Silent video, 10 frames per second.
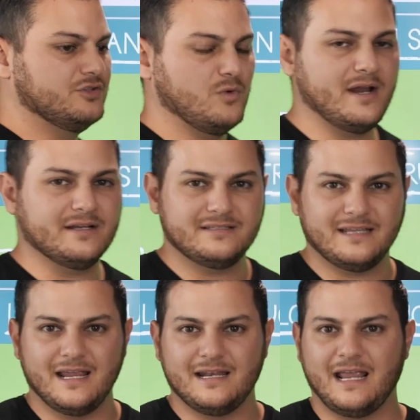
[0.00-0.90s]
to
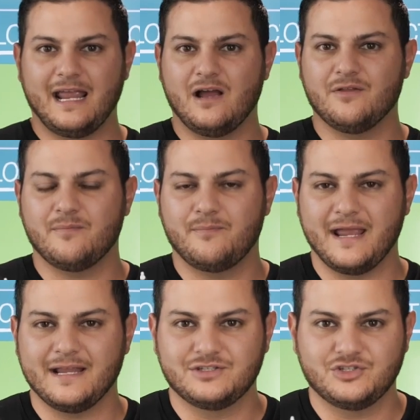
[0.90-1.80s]
understand how the
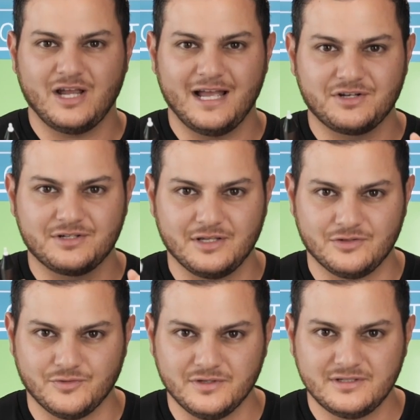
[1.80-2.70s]
banks charge us
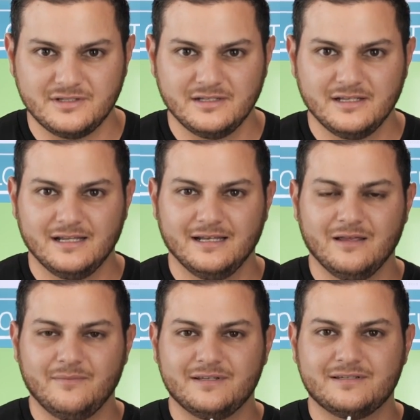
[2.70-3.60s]
interest,
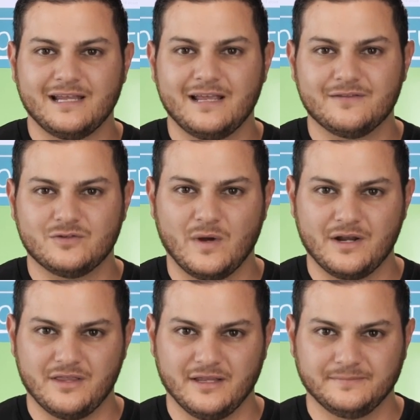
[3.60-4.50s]
let me say this
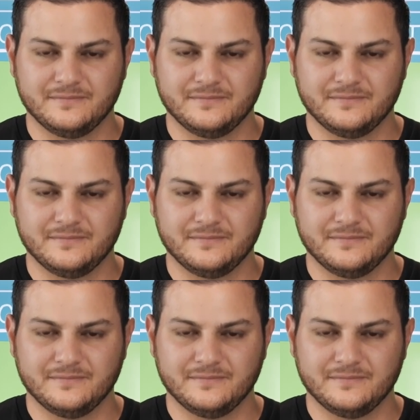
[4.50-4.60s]
one thing.